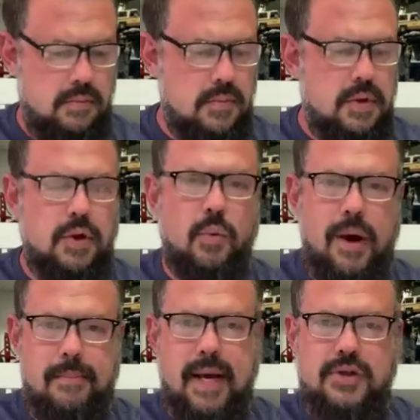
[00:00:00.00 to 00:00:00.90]
So
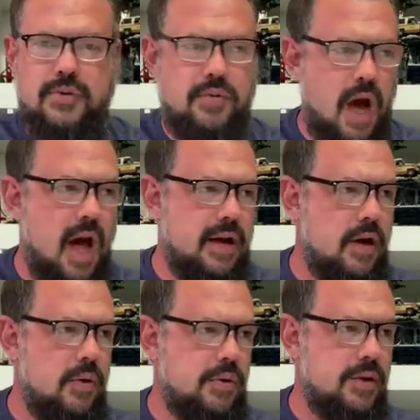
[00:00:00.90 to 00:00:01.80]
what made you not
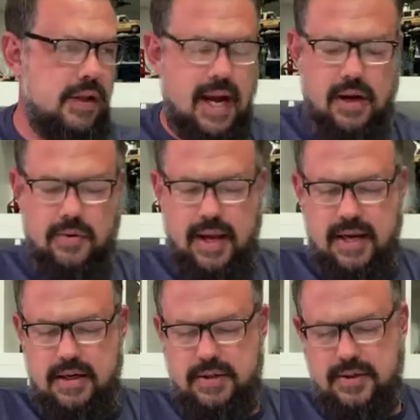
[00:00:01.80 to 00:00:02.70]
go to
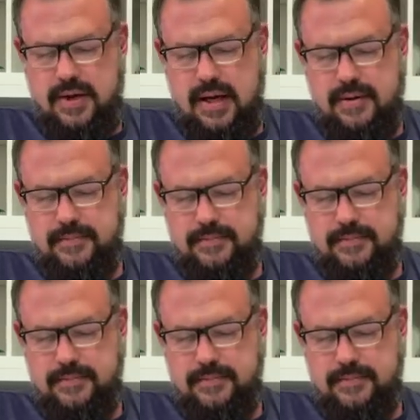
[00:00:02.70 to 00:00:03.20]
Legoland yesterday?